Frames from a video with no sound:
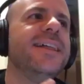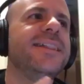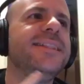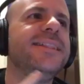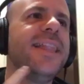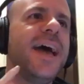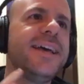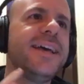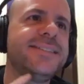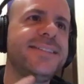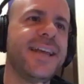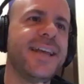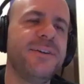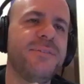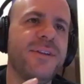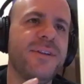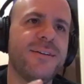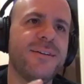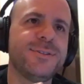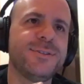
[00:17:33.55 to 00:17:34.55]
last night
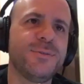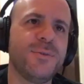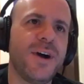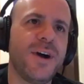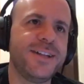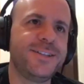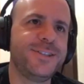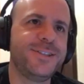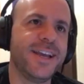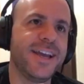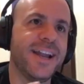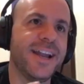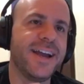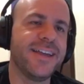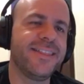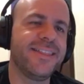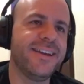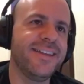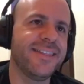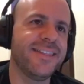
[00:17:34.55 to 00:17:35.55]
when I was watching it, I
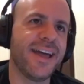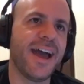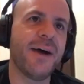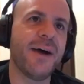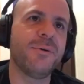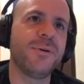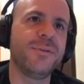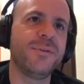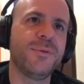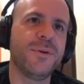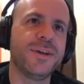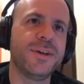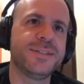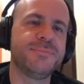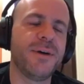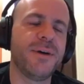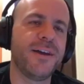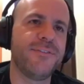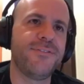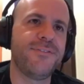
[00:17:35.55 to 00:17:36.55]
think that one was
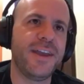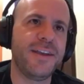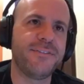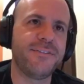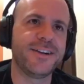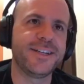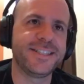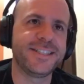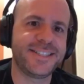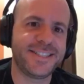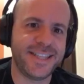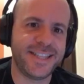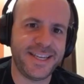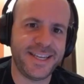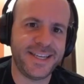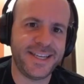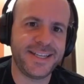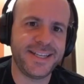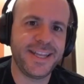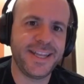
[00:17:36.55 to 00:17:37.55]
my favorite
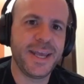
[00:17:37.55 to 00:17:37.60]
scene.